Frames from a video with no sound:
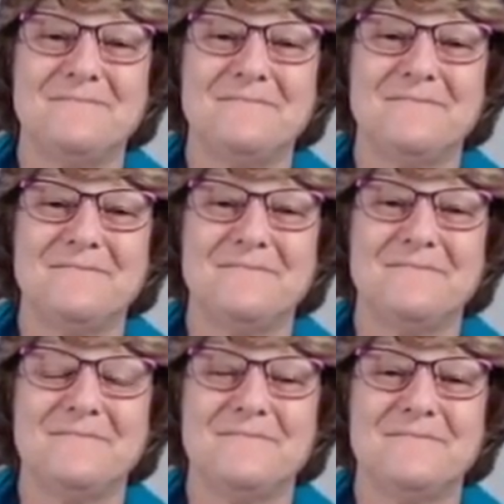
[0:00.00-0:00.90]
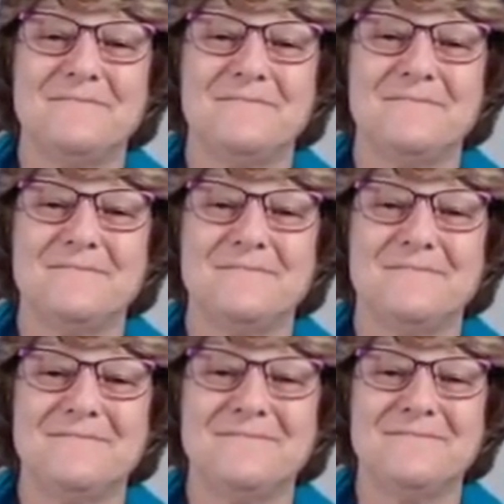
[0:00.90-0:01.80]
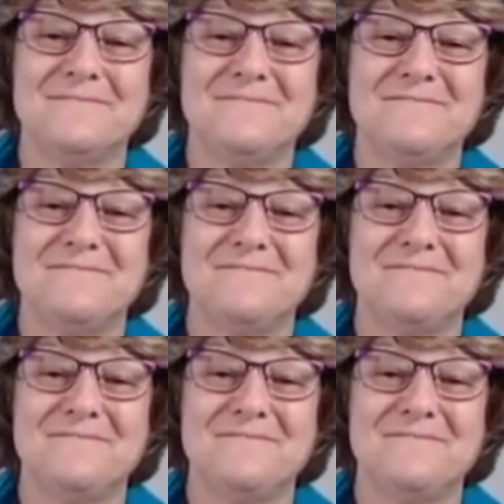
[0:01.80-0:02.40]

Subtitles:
(not speaking)